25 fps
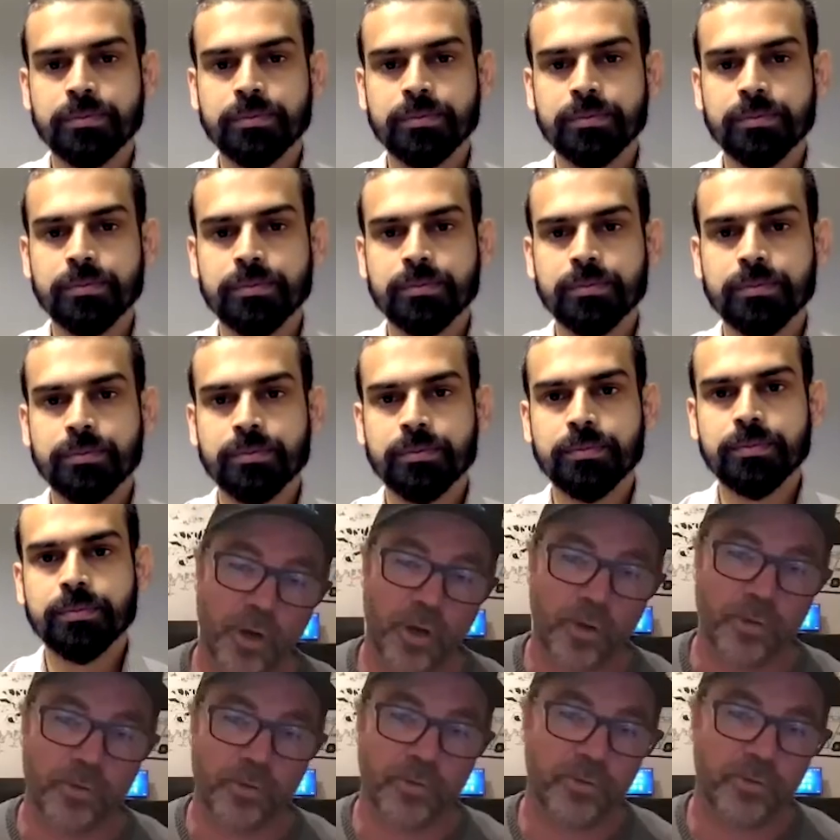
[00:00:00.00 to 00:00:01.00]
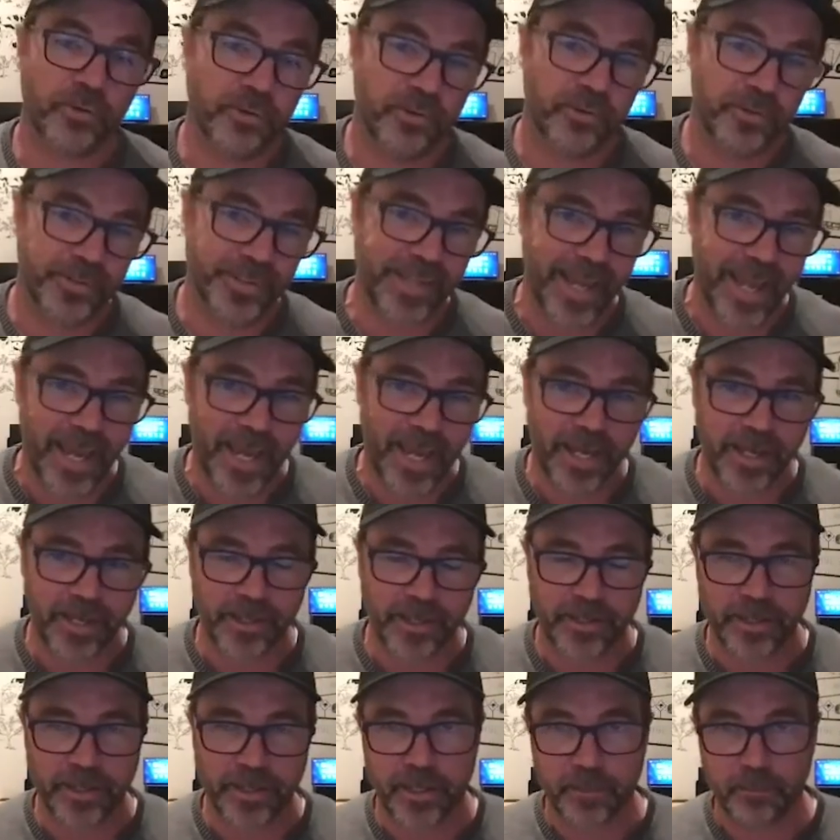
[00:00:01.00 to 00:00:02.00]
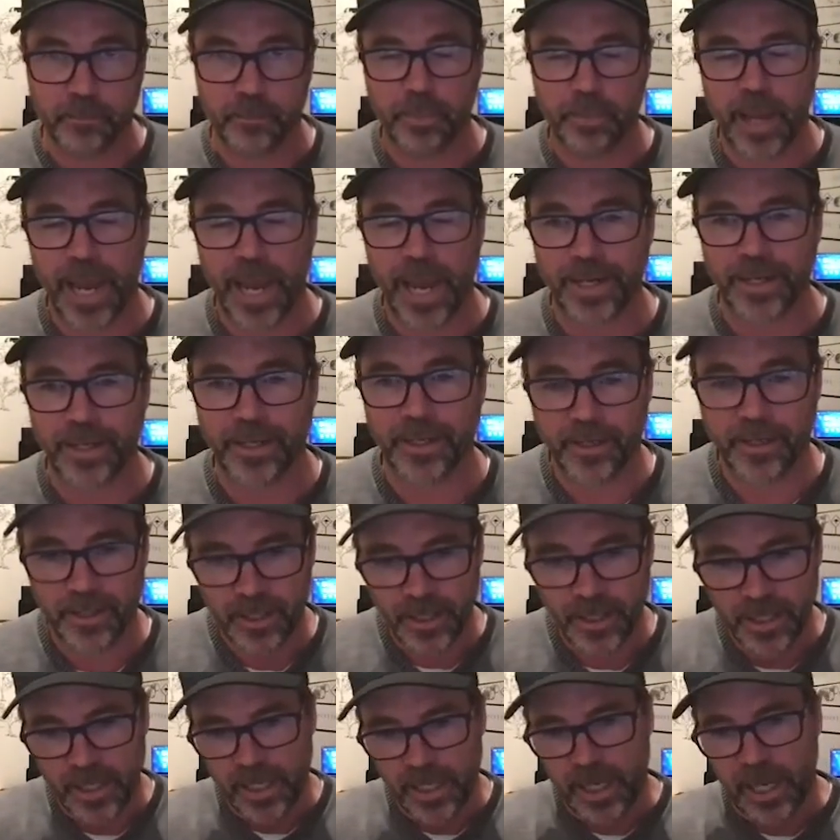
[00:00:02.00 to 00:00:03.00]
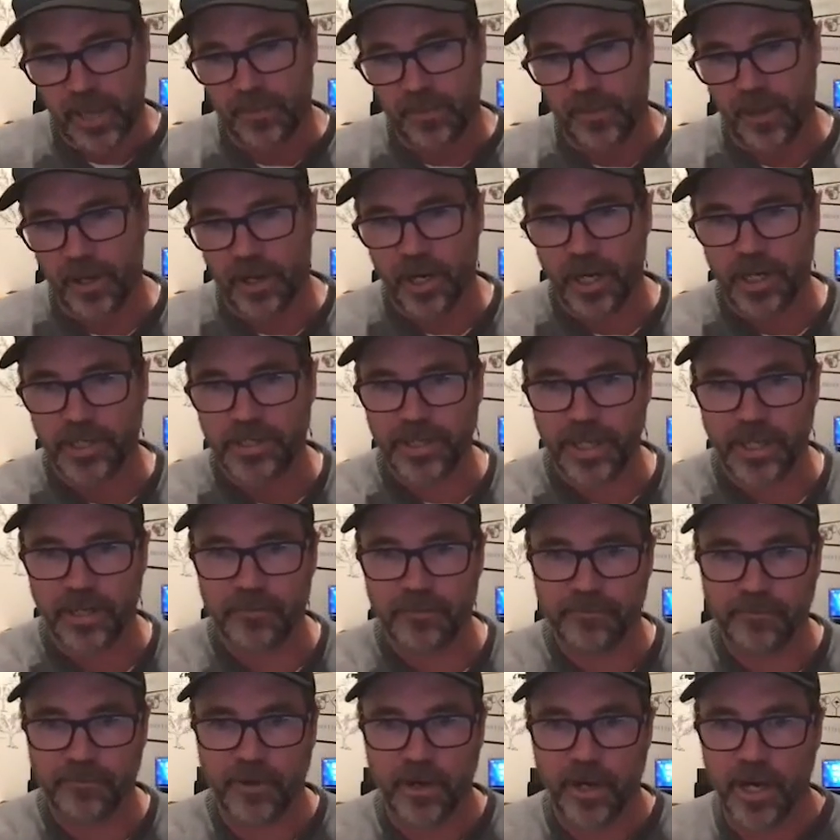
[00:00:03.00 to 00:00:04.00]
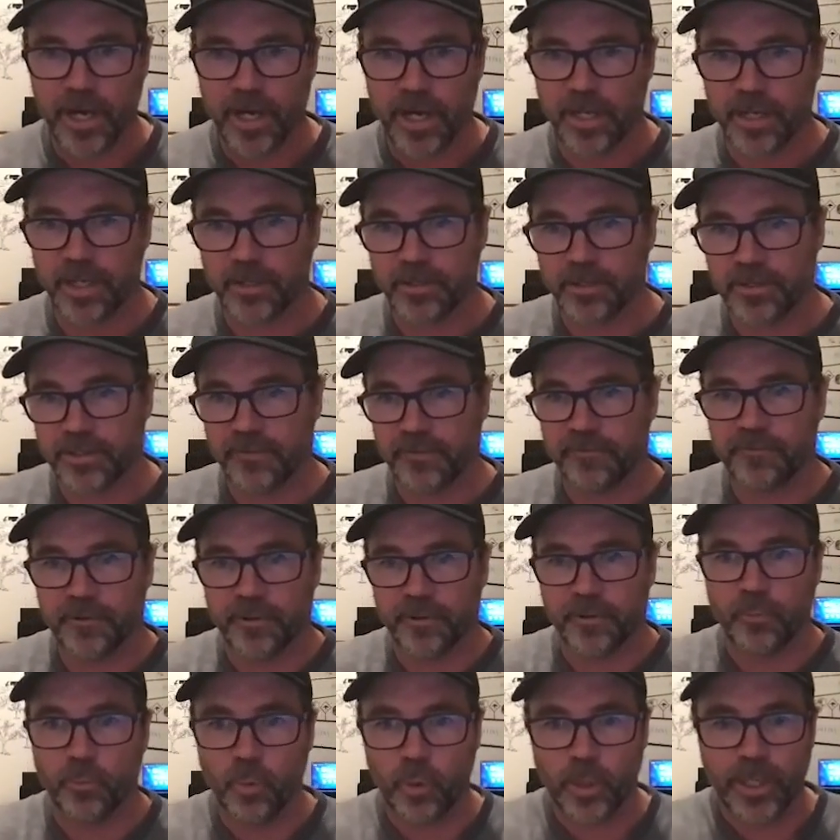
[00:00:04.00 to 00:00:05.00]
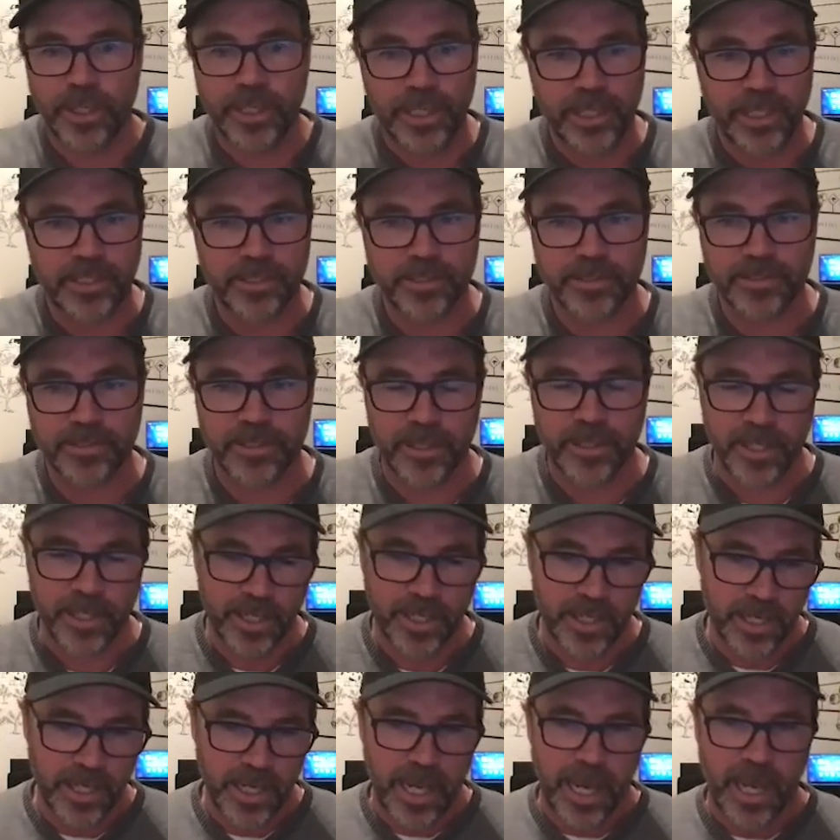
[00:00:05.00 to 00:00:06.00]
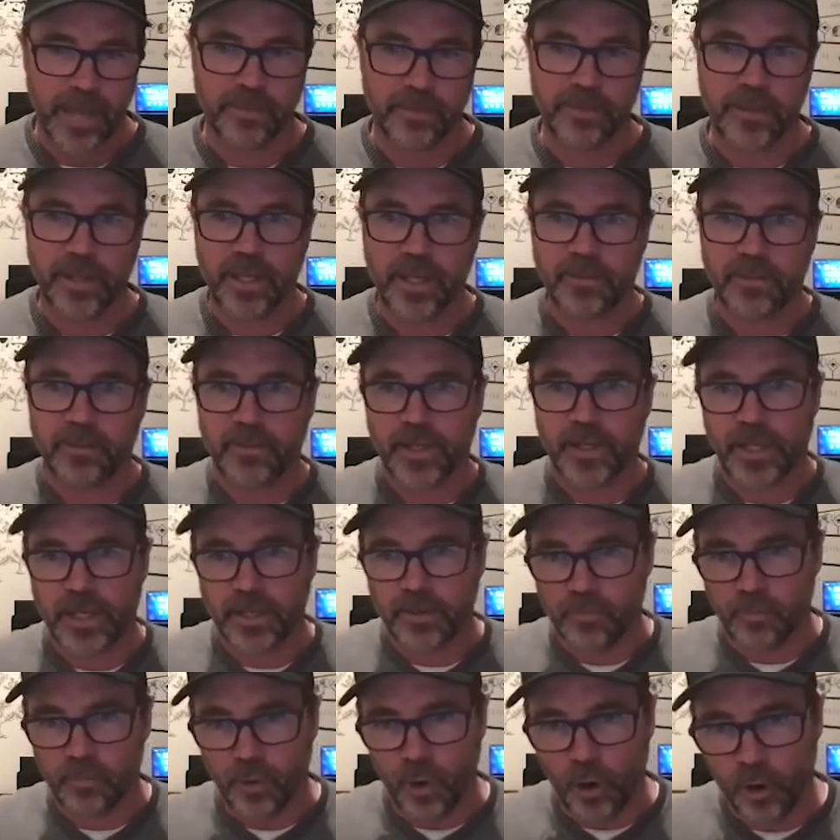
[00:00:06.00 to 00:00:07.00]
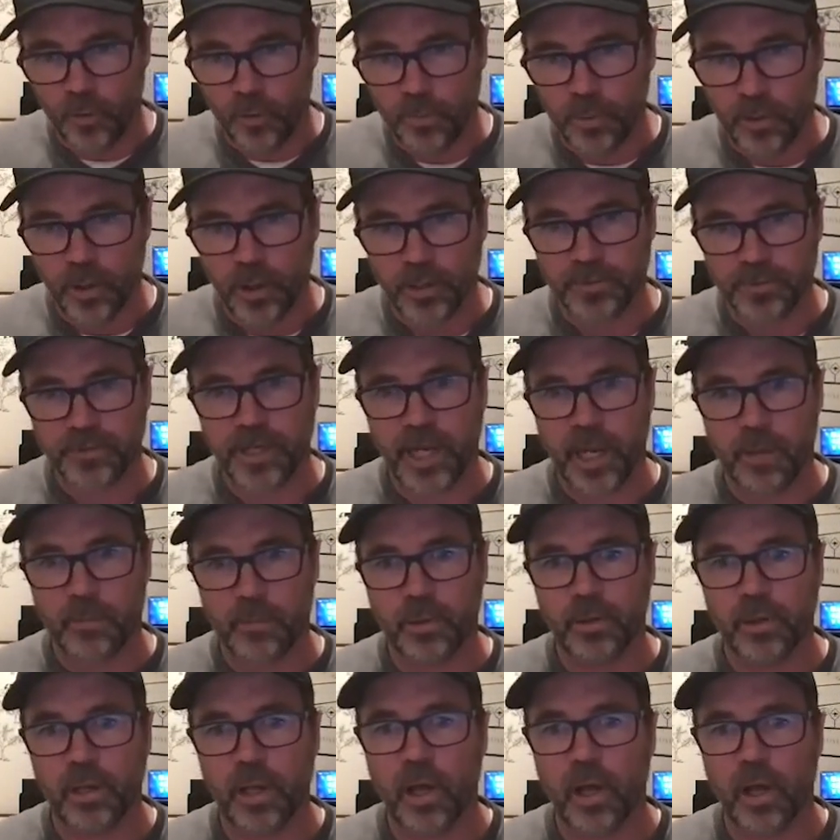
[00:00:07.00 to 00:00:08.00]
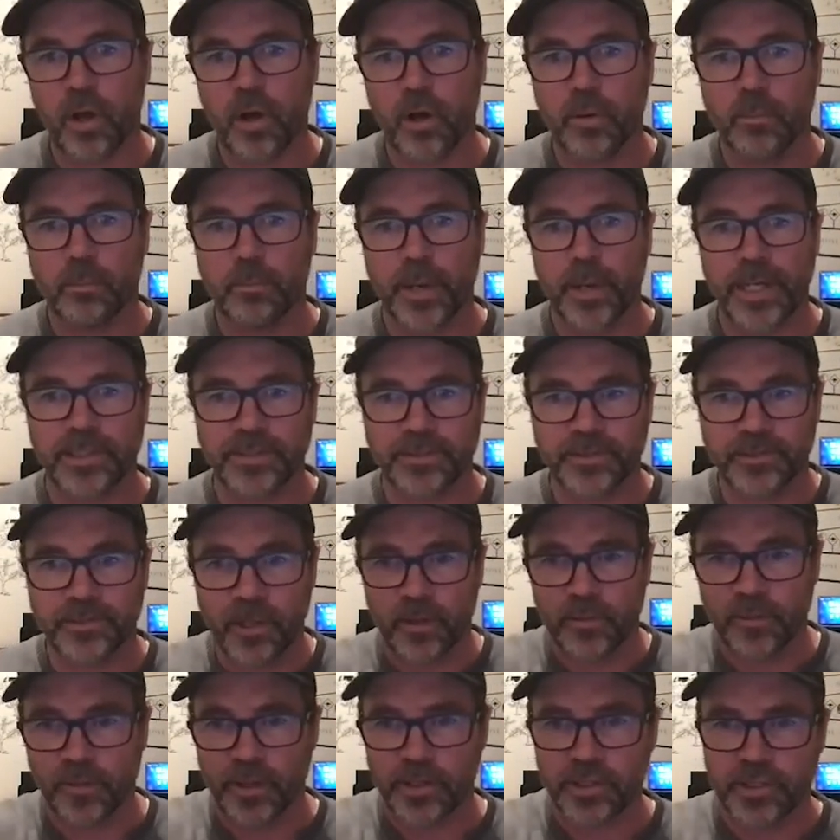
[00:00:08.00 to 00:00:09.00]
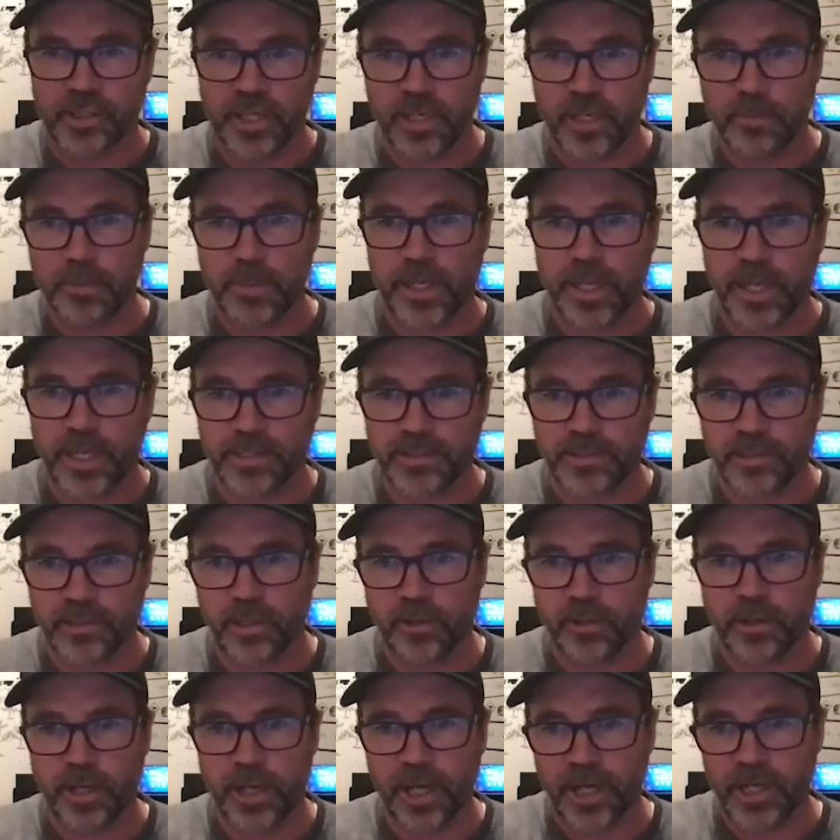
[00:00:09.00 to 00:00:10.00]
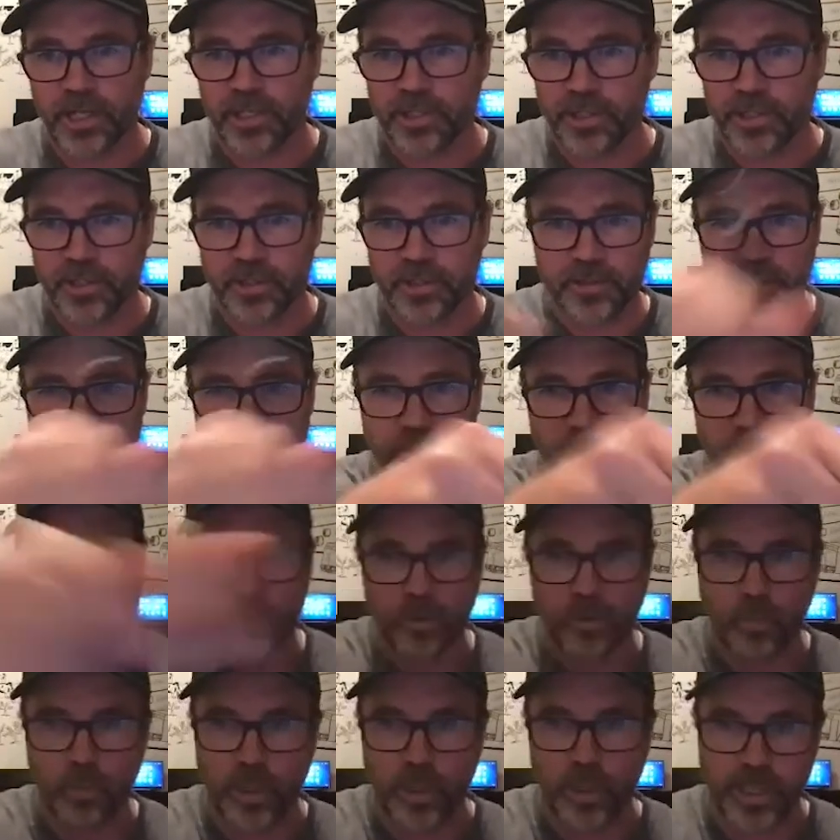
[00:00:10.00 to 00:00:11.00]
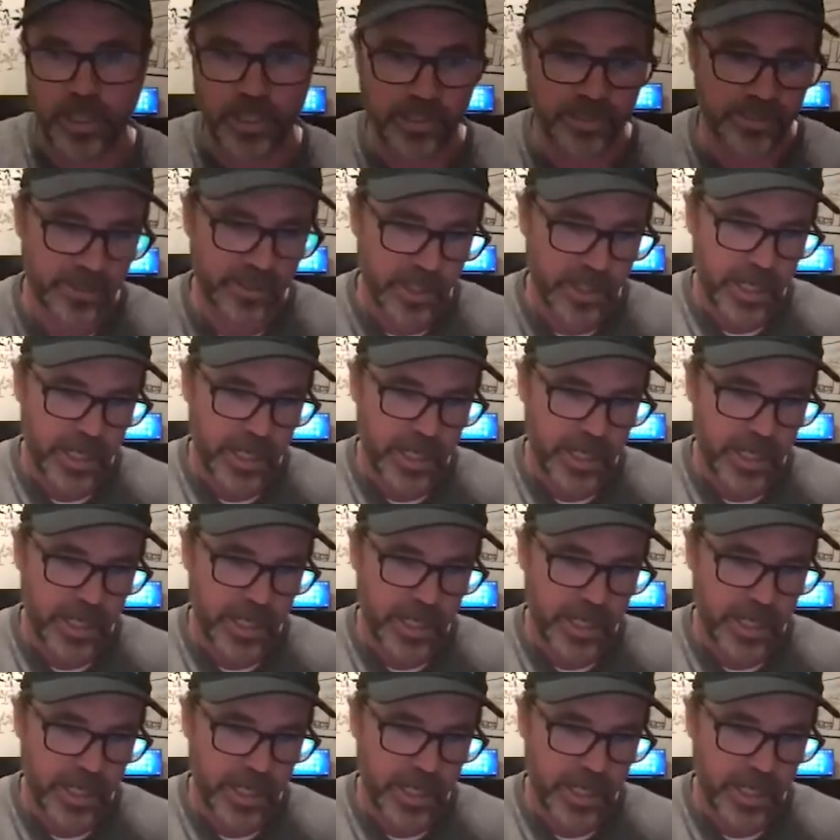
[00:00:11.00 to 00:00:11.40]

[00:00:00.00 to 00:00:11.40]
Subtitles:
Well, the drones scan a paddock and they identify different weeds, and then the robots come along based on the GPS locations of all the weeds,